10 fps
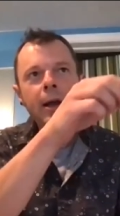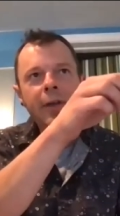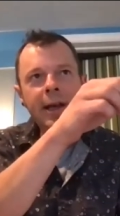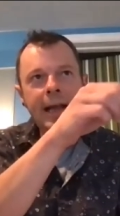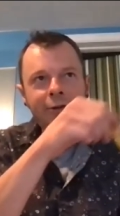
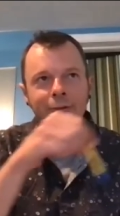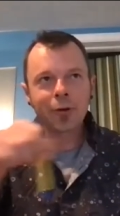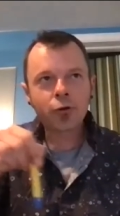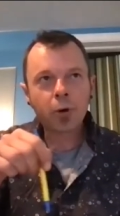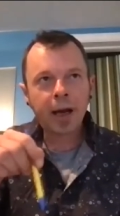than each of
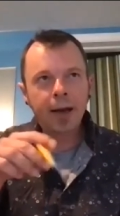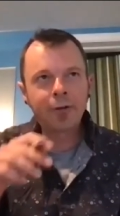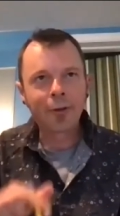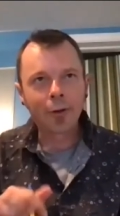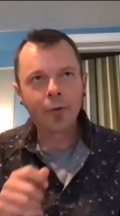the
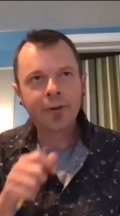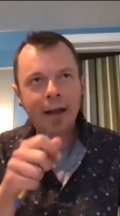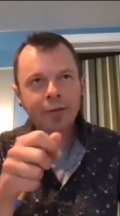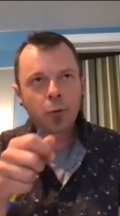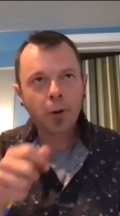trays in the little
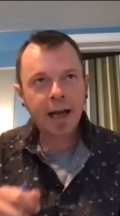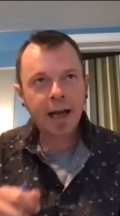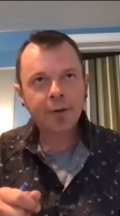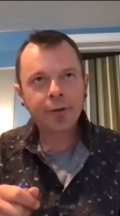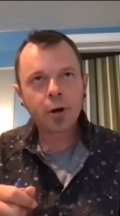desk
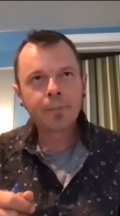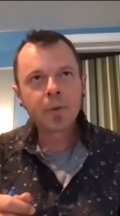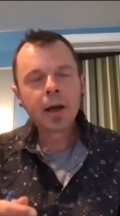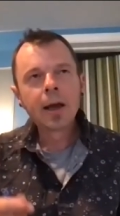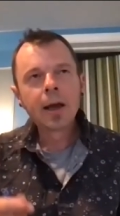organizer.
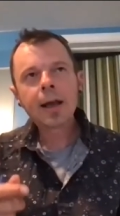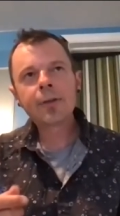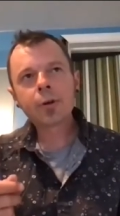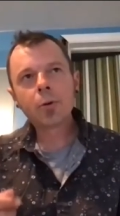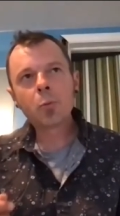And
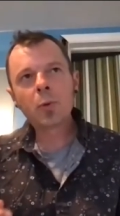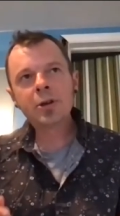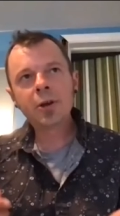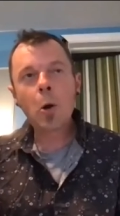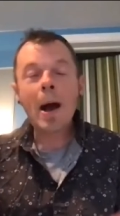so when
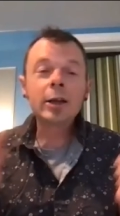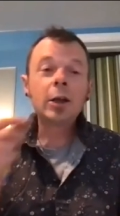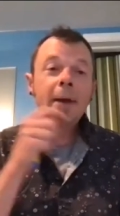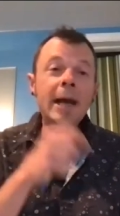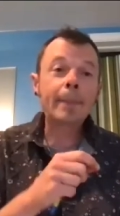you go out and
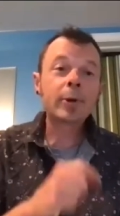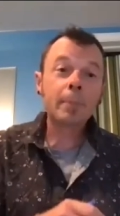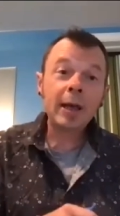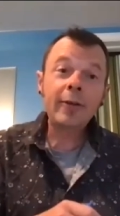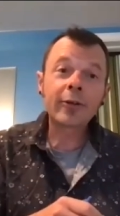you pick up your
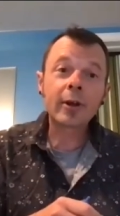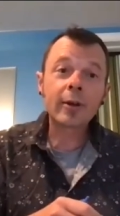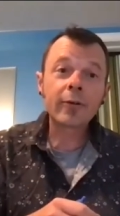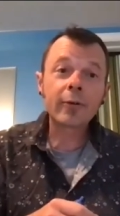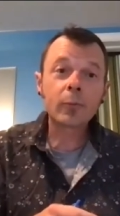
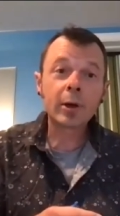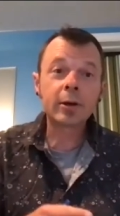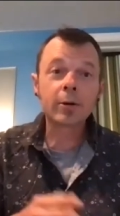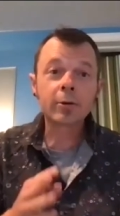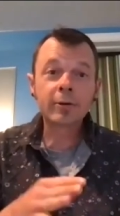pieces, when
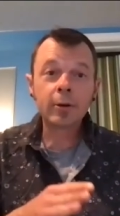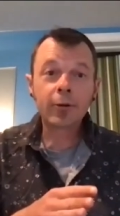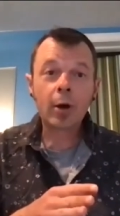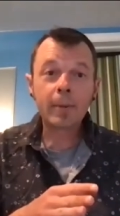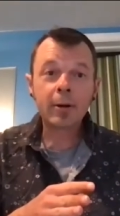you're, you
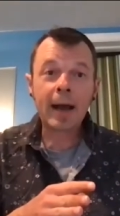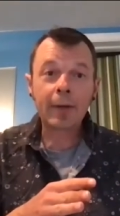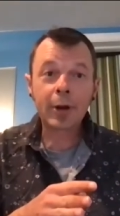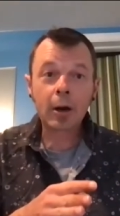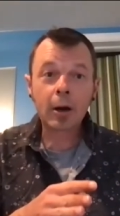saw me
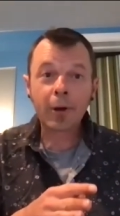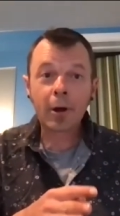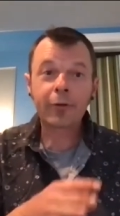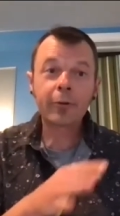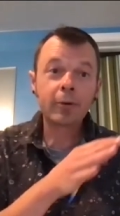out there with
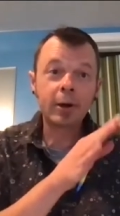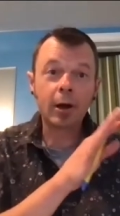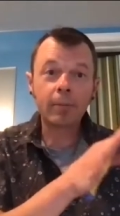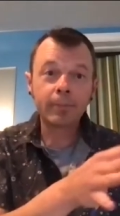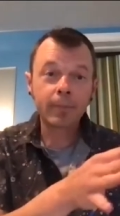all this, you
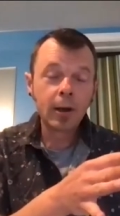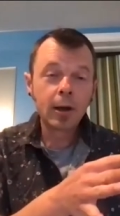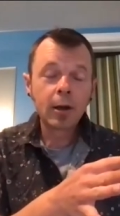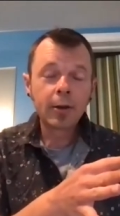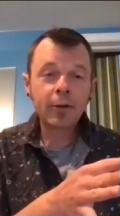know,
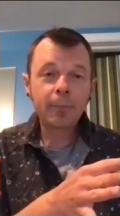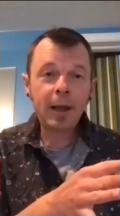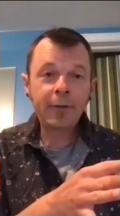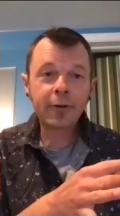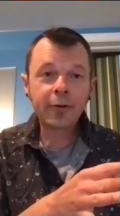these
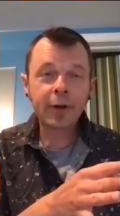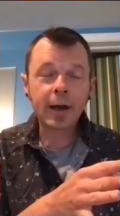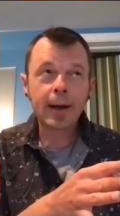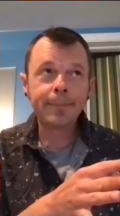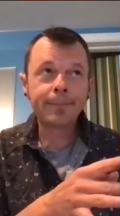pieces
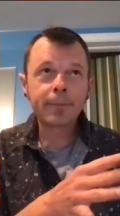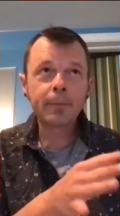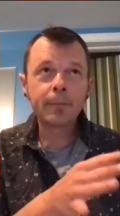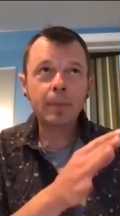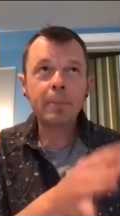um,
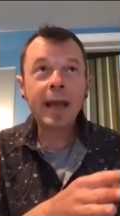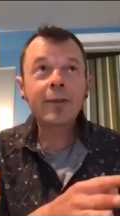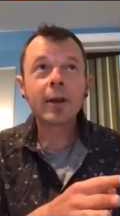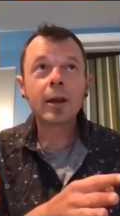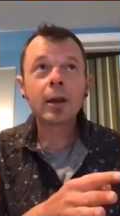being
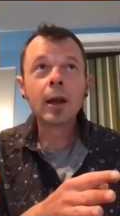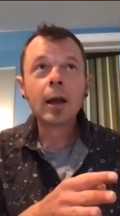painted,